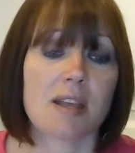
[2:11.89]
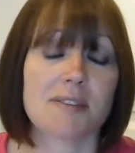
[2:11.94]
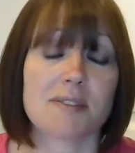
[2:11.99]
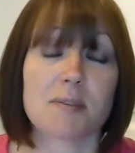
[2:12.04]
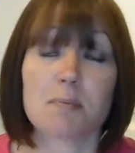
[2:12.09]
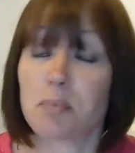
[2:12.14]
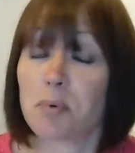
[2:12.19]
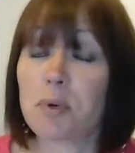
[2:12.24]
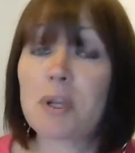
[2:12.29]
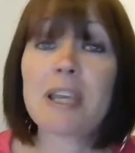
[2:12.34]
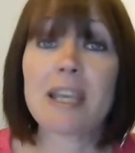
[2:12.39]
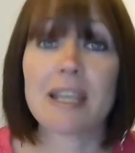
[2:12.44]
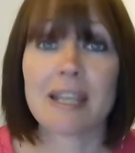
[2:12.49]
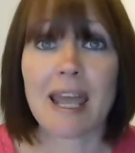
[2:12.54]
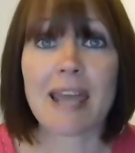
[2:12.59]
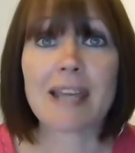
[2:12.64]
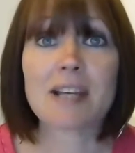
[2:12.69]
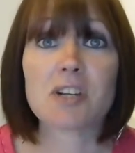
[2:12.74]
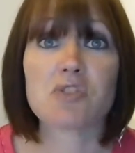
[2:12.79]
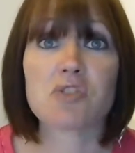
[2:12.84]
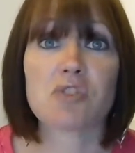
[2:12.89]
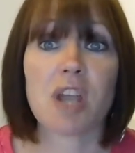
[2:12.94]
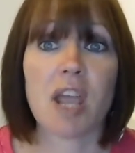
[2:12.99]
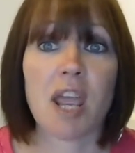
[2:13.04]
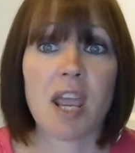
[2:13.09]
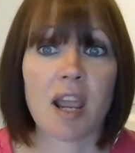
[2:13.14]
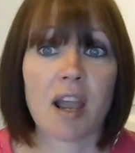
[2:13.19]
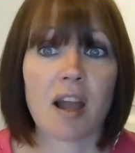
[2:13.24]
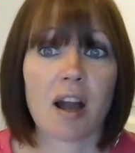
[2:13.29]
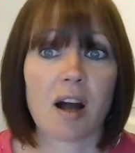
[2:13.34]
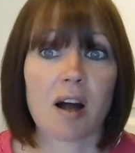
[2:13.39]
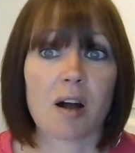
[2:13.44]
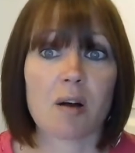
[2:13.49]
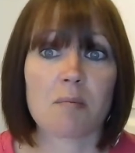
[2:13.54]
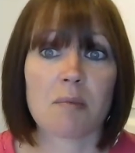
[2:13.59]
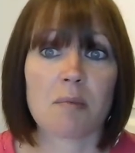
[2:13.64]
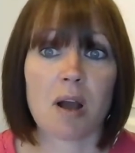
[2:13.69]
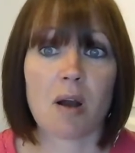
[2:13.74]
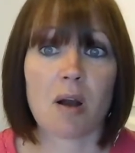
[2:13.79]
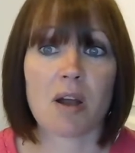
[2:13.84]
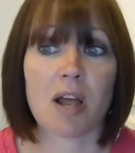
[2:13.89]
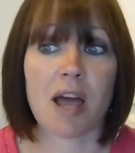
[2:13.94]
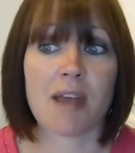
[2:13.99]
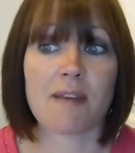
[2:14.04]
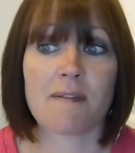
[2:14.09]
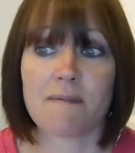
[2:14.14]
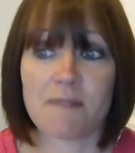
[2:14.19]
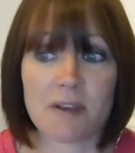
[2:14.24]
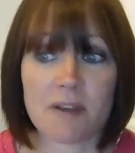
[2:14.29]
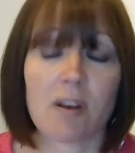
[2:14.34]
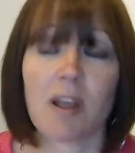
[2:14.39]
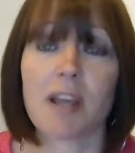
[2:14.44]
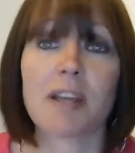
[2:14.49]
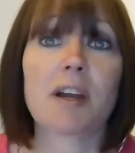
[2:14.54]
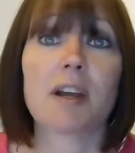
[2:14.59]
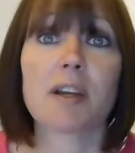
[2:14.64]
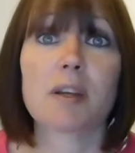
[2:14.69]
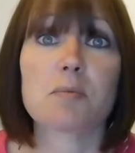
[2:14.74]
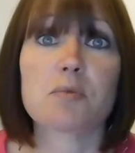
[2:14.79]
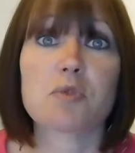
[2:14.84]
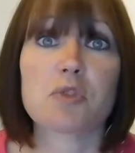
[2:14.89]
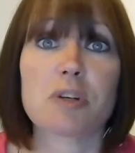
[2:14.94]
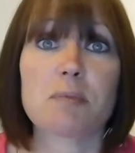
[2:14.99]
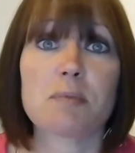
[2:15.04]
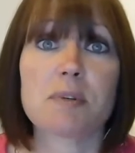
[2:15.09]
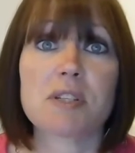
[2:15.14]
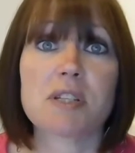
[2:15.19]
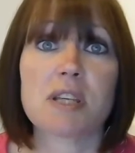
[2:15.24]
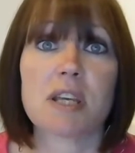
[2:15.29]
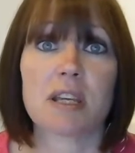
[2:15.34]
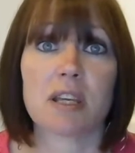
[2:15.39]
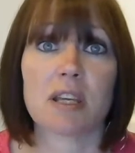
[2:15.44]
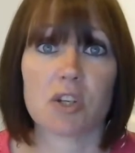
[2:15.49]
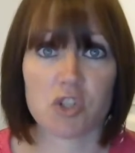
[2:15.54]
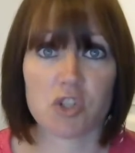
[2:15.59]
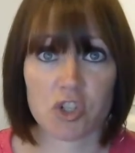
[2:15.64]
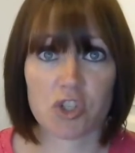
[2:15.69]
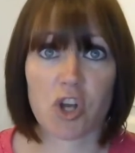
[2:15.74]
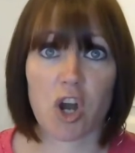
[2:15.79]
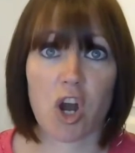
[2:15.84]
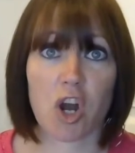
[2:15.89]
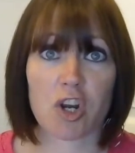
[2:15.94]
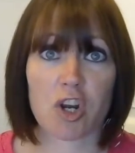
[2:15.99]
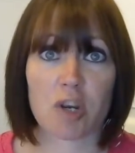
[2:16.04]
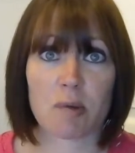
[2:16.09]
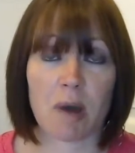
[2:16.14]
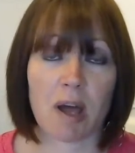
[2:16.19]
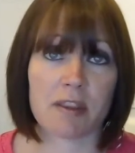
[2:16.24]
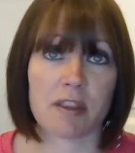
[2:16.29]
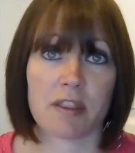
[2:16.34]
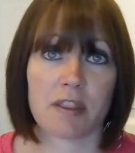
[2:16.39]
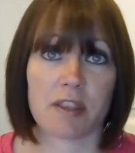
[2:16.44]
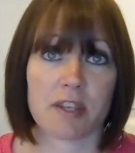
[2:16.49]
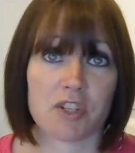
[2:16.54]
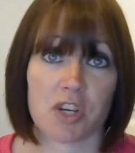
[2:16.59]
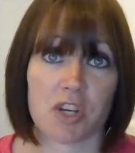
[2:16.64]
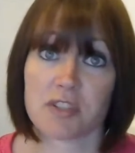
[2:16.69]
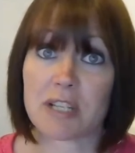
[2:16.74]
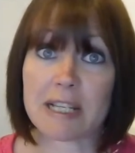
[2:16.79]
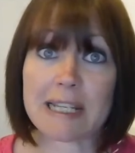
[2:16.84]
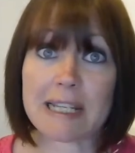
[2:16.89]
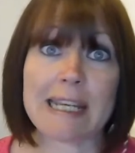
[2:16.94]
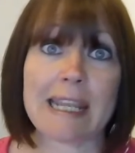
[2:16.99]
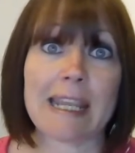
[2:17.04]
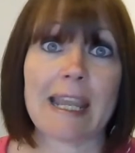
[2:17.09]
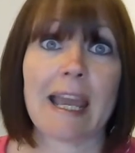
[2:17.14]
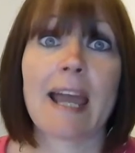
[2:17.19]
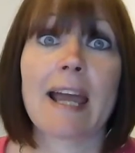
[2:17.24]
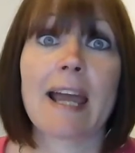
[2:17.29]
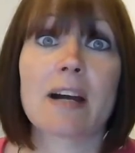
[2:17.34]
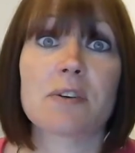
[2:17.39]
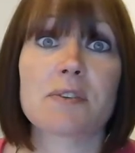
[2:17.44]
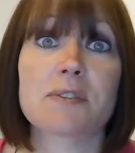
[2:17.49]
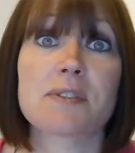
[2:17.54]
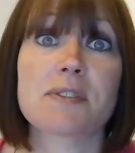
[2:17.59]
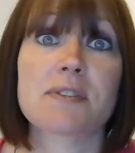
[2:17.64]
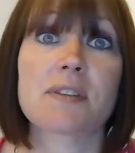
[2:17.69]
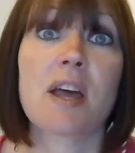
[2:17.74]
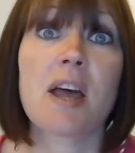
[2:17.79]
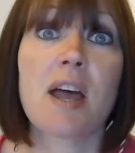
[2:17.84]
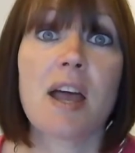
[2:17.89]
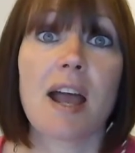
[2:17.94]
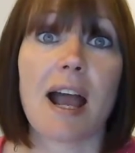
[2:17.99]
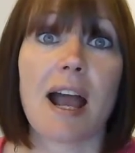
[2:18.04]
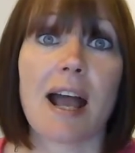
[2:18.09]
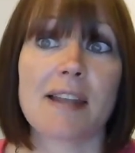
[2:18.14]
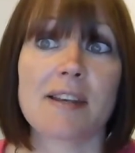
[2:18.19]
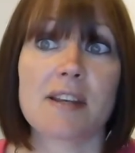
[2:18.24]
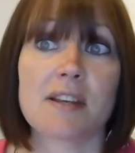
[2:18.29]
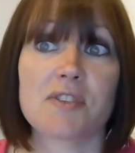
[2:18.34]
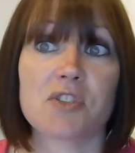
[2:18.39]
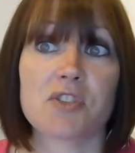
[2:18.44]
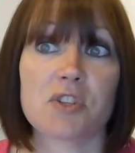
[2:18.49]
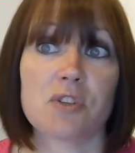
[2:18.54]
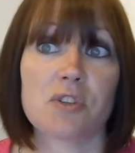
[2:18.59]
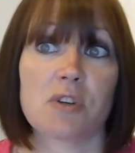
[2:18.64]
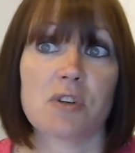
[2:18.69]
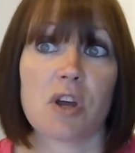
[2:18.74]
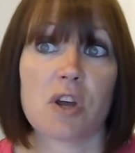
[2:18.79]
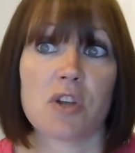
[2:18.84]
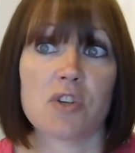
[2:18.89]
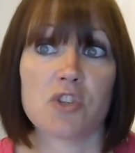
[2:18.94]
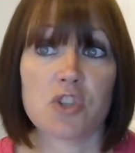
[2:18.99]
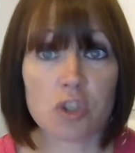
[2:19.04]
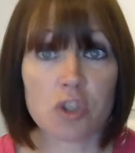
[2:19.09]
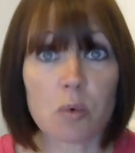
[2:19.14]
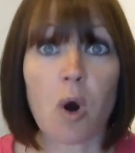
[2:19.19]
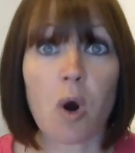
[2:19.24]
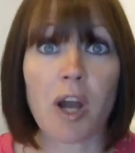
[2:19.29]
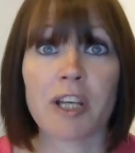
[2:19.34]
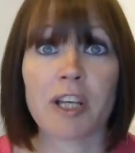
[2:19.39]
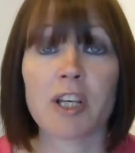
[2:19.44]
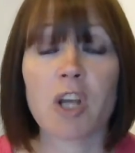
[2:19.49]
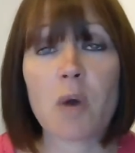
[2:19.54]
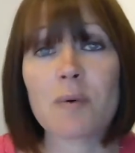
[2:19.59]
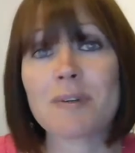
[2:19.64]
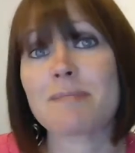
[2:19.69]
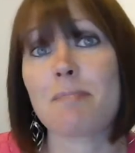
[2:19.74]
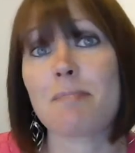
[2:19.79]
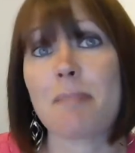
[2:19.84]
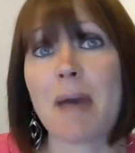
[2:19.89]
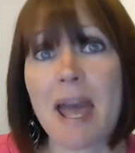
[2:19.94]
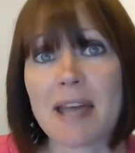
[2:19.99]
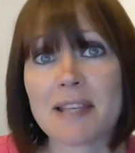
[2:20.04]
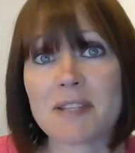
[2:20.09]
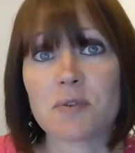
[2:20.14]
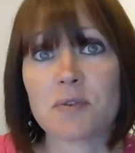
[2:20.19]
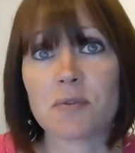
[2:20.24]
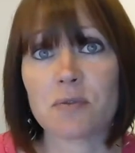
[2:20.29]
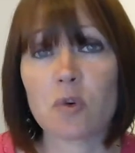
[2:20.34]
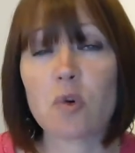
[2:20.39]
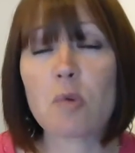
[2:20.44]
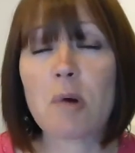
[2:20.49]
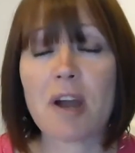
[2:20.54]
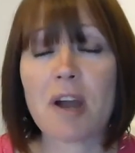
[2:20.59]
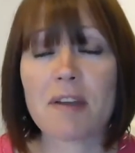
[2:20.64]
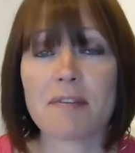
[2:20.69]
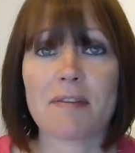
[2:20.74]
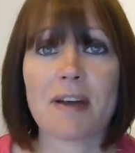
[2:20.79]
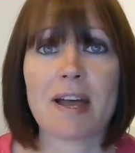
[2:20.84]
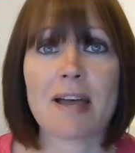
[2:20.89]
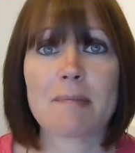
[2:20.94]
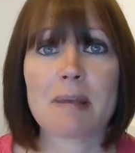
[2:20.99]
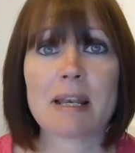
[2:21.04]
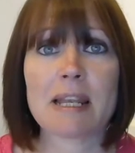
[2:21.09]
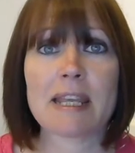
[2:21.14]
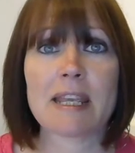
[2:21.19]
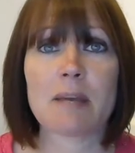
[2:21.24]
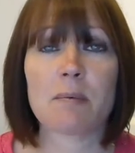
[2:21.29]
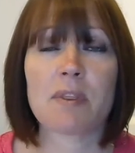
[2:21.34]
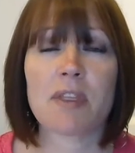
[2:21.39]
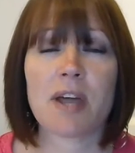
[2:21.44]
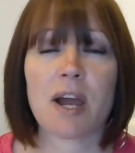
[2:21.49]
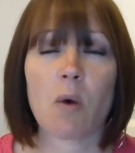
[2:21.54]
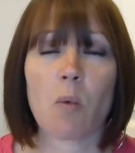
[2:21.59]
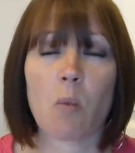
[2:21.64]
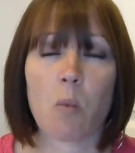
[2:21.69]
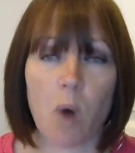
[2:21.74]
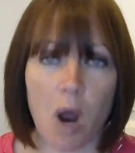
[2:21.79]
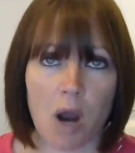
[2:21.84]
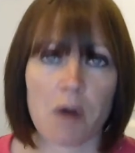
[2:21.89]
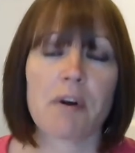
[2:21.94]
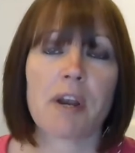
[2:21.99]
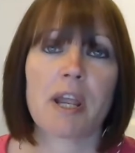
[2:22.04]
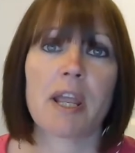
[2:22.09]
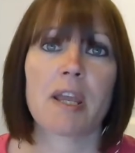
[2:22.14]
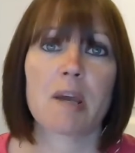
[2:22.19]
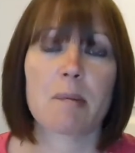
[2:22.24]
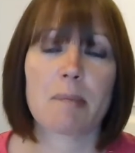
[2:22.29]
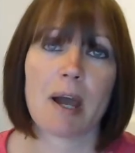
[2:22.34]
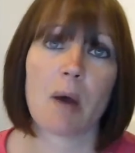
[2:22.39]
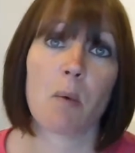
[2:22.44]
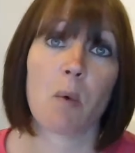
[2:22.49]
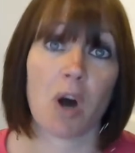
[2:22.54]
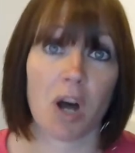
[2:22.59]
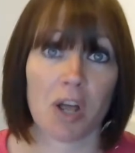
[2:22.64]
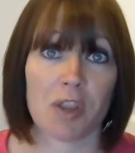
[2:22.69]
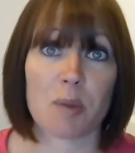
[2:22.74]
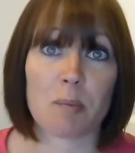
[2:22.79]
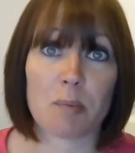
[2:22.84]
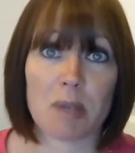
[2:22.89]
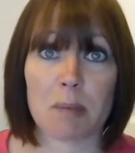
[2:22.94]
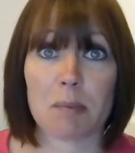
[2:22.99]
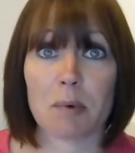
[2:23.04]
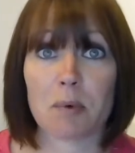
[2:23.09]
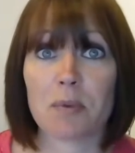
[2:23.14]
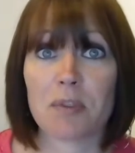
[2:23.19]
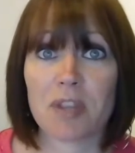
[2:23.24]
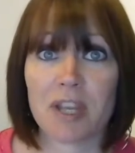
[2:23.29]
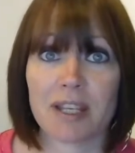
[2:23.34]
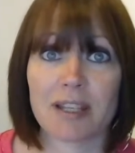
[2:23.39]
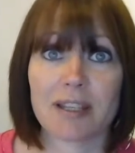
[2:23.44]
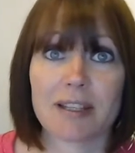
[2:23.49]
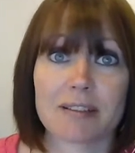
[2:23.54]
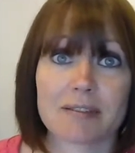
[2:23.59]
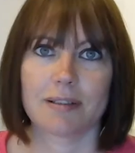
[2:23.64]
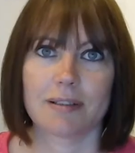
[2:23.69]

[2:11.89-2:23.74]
to bring in extra income and feel like I'm contributing to the home other than just cleaning house, and to do what I know is best for my family without worrying about what other people think.